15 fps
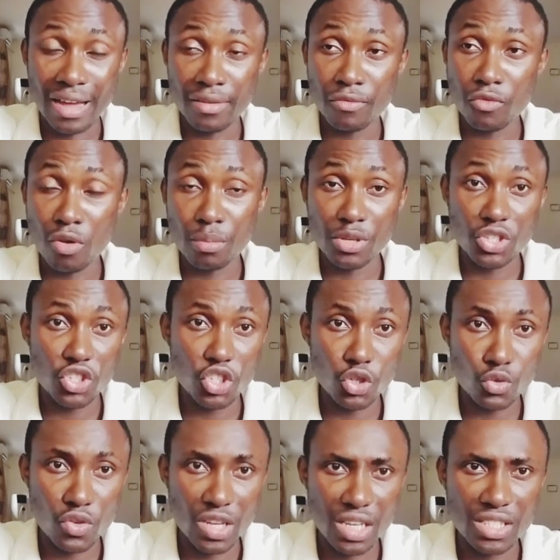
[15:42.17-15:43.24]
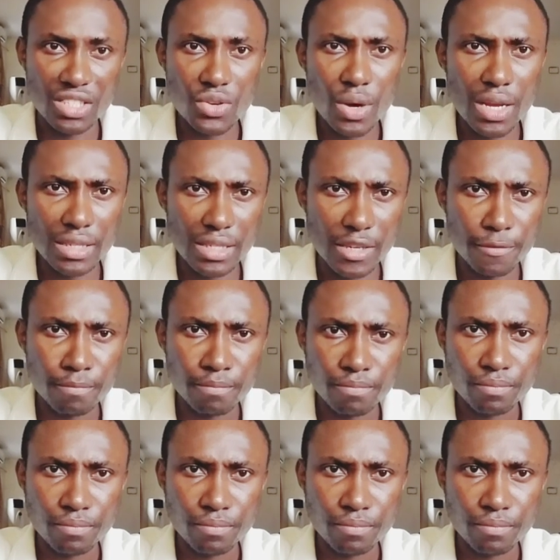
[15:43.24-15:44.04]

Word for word: and from his children it's crazy